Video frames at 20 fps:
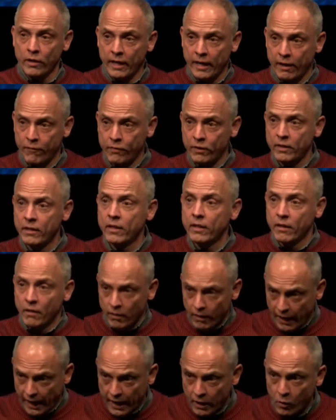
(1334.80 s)
in heaven,
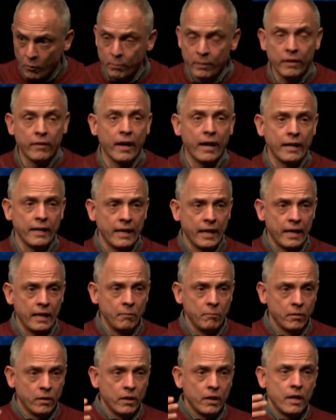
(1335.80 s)
hallowed be thy name."
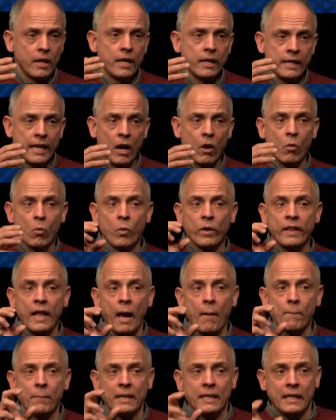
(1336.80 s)
Now, when
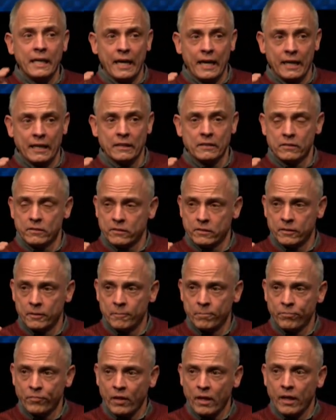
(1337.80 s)
that begins,
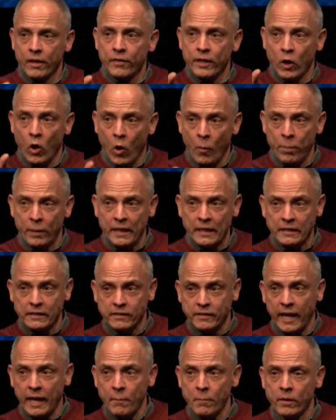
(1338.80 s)
the opening
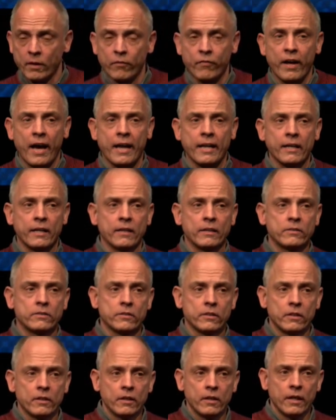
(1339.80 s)
statement of that is,
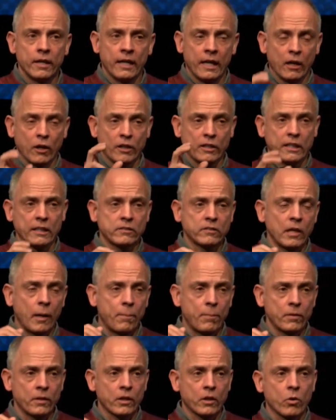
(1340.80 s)
and I looked this
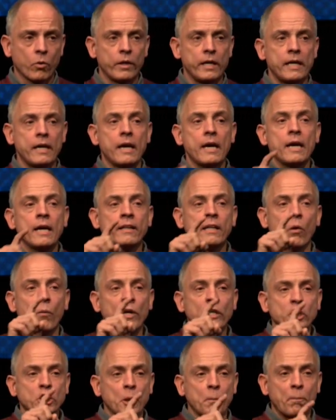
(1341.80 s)
up in the Greek, that we
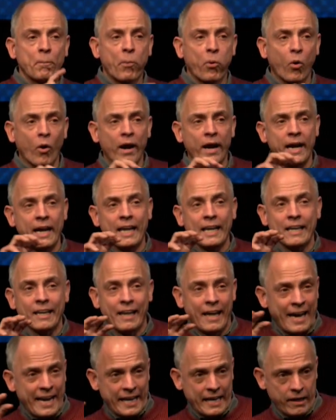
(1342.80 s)
should pray
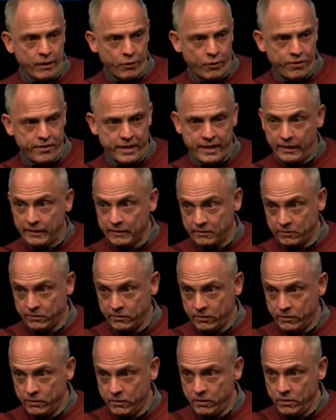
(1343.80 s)
like this.